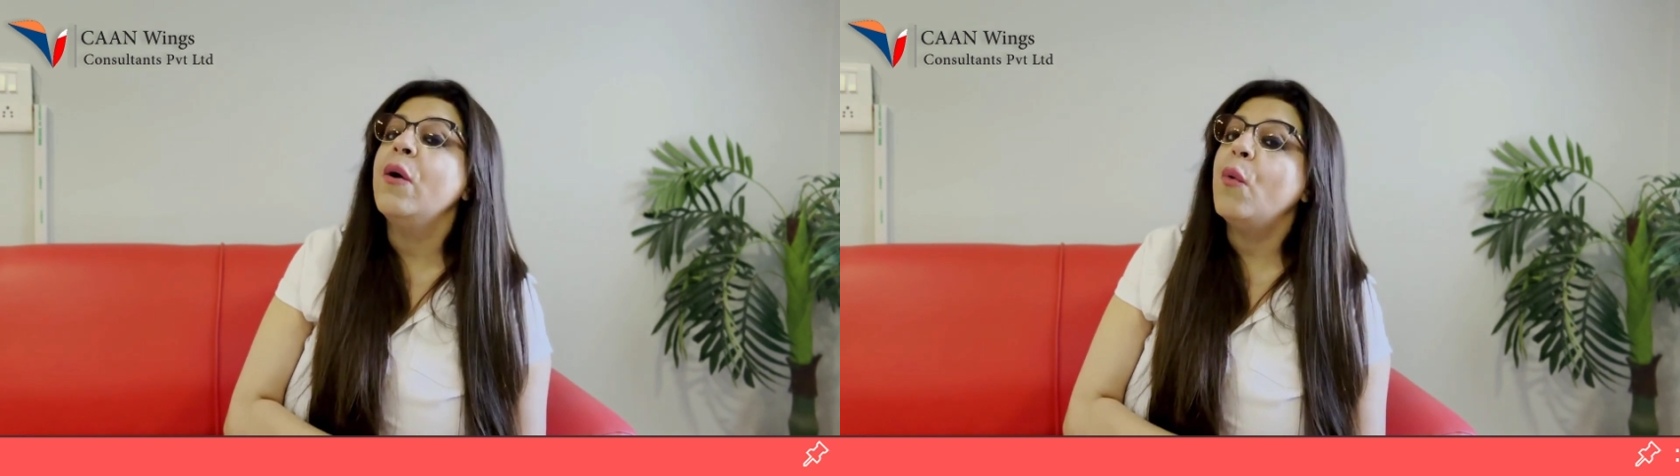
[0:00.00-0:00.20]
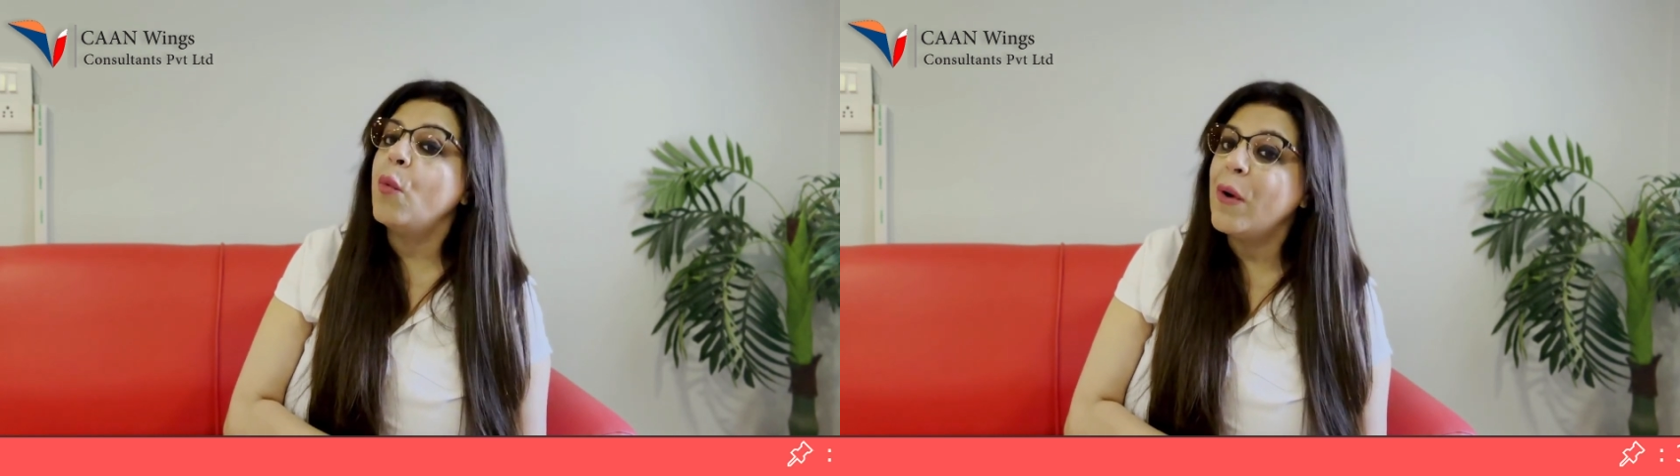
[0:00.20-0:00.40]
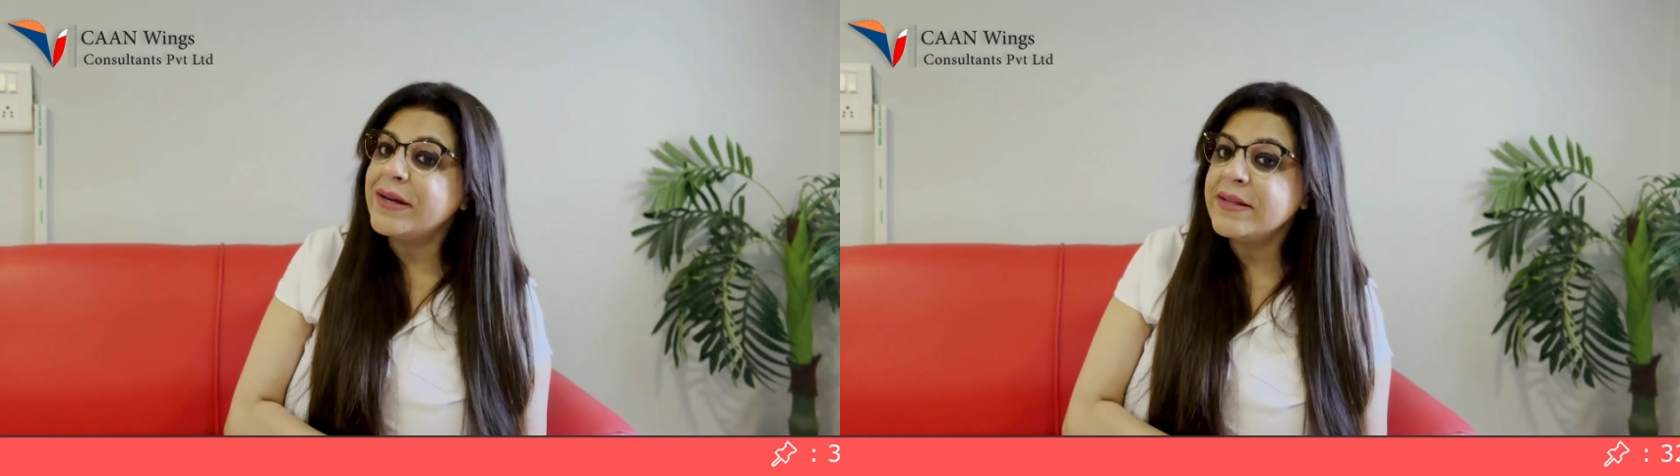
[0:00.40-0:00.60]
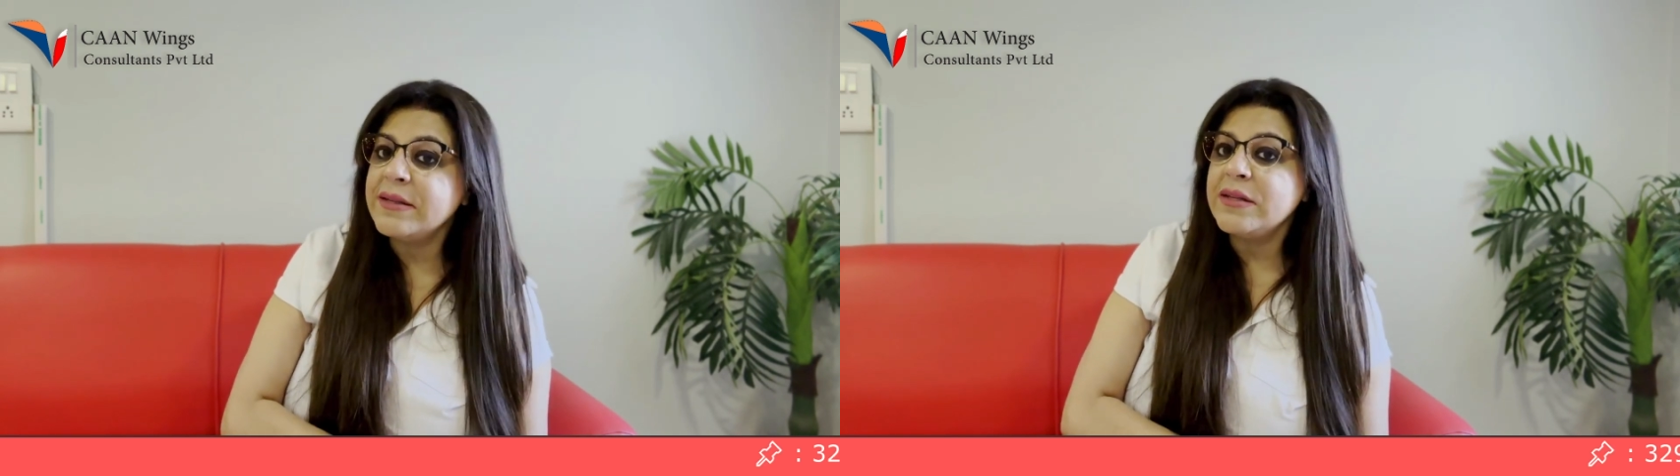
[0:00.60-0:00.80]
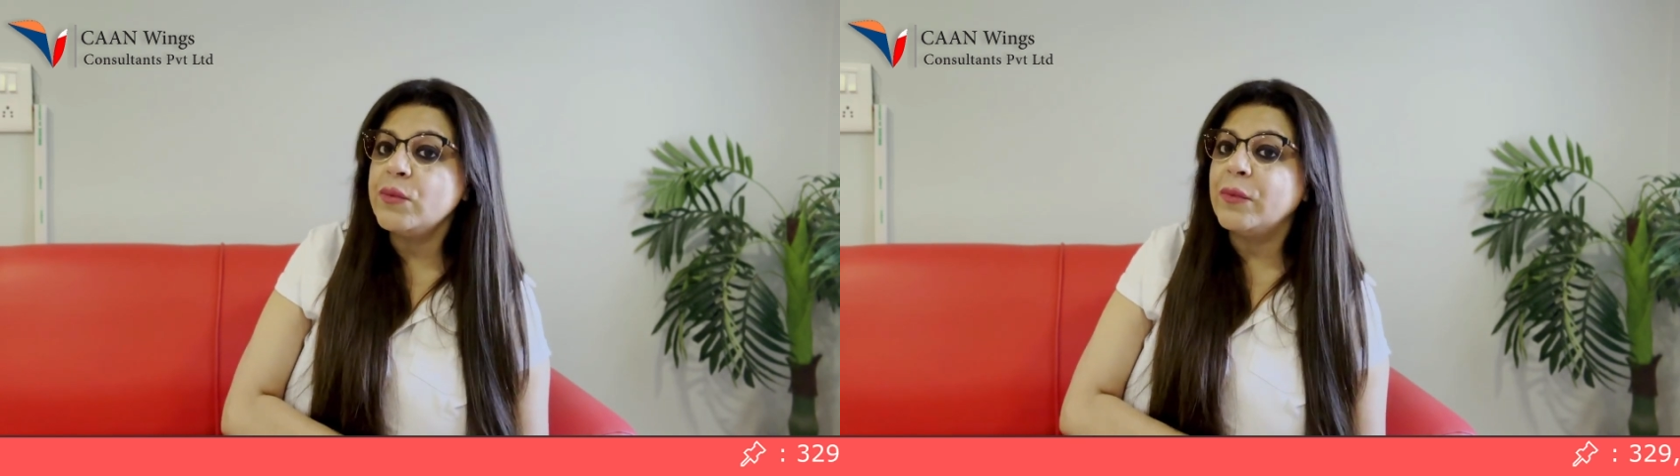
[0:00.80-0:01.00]

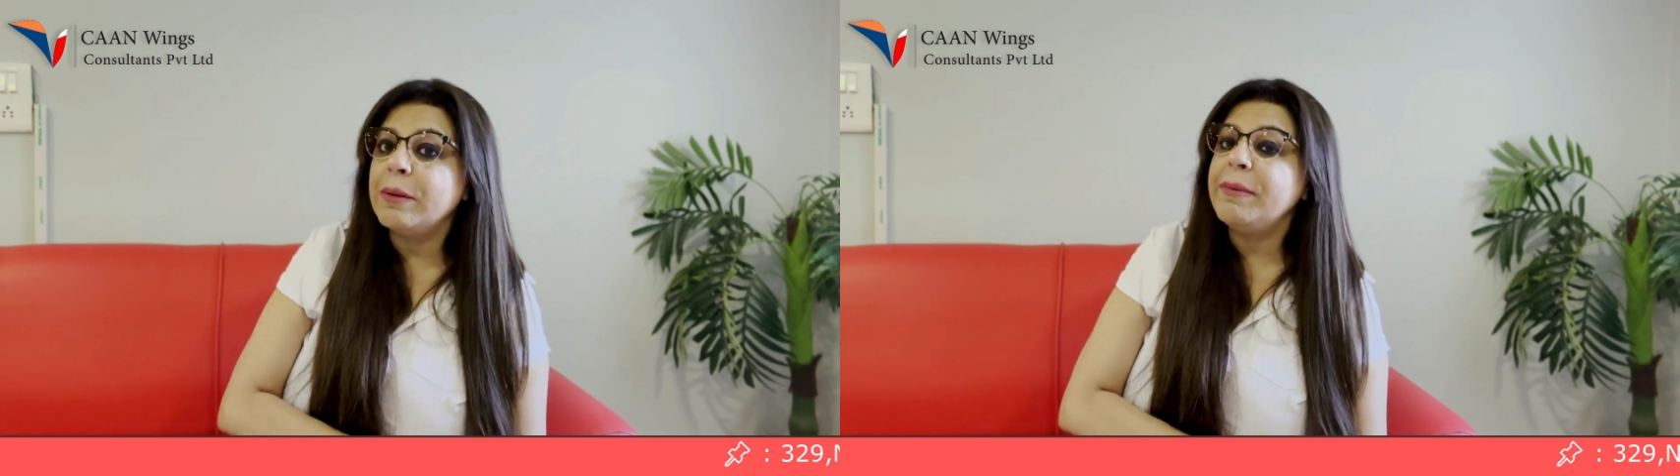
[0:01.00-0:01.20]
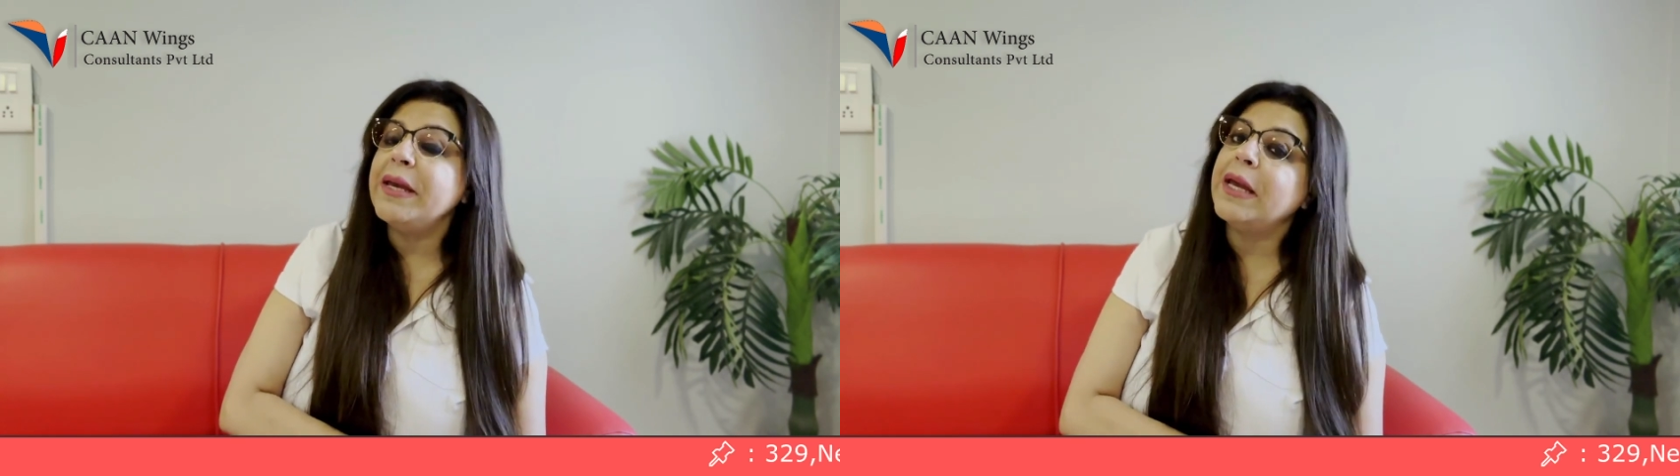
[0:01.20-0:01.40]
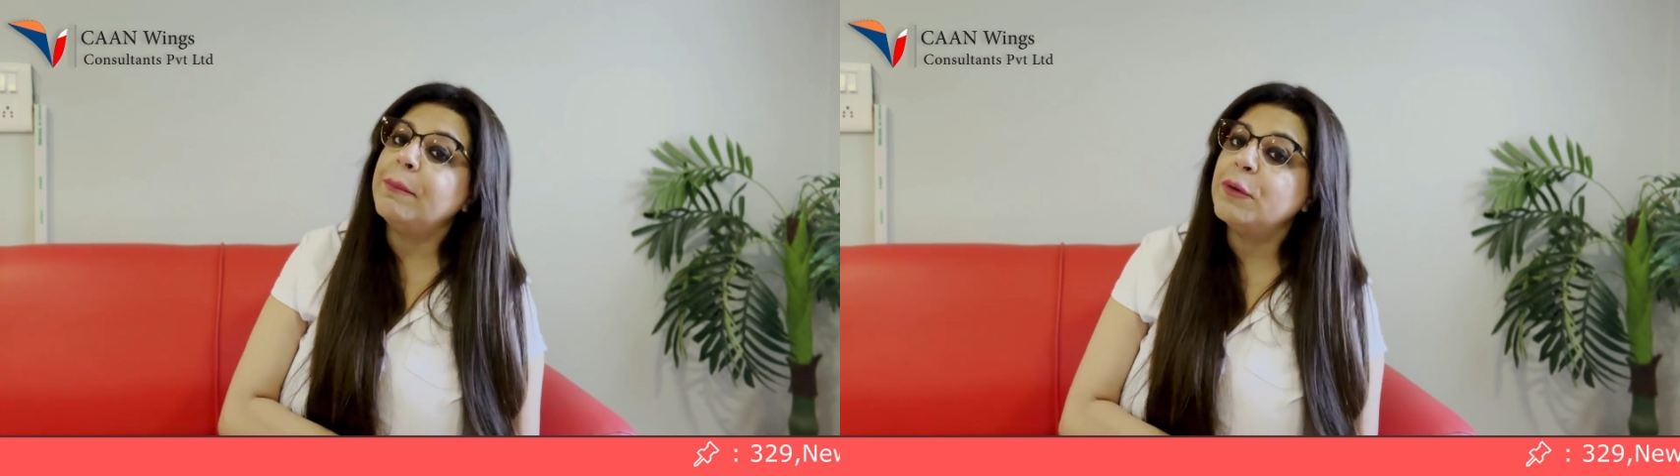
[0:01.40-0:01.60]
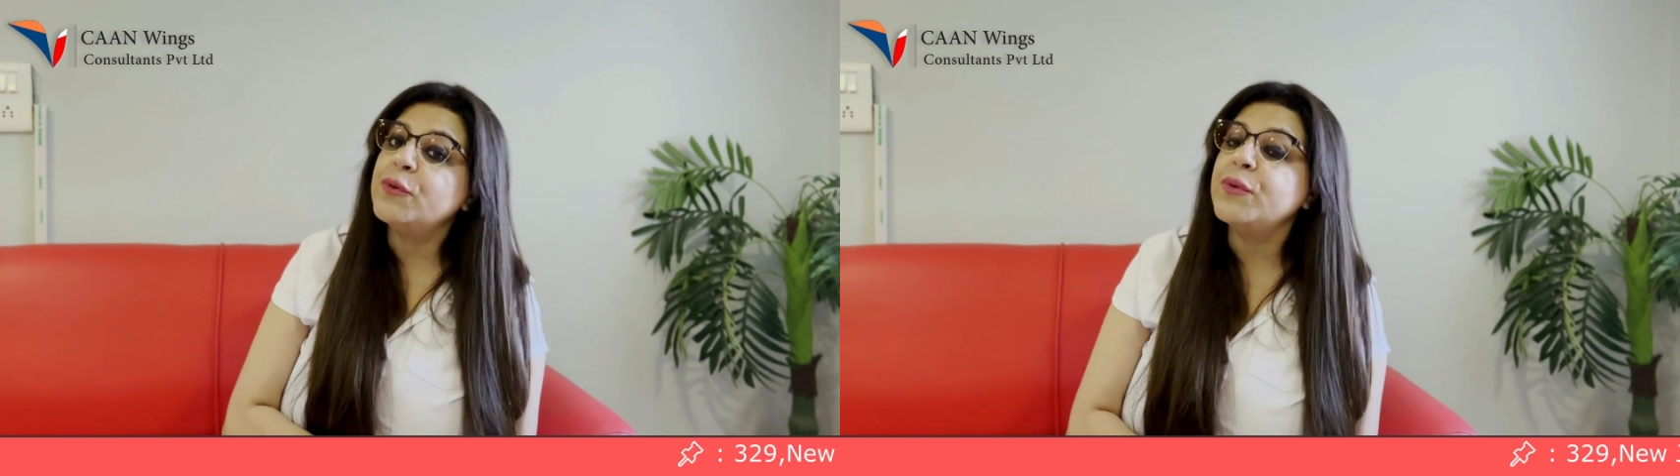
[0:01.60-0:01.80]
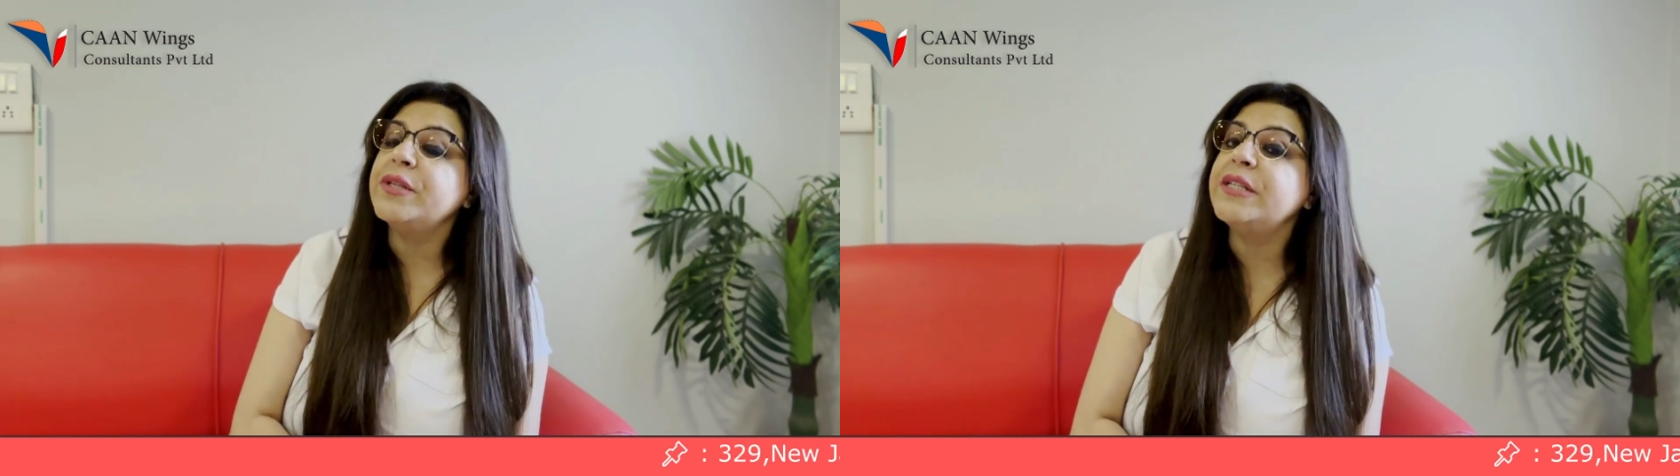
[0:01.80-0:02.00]
VETASSESS will be able to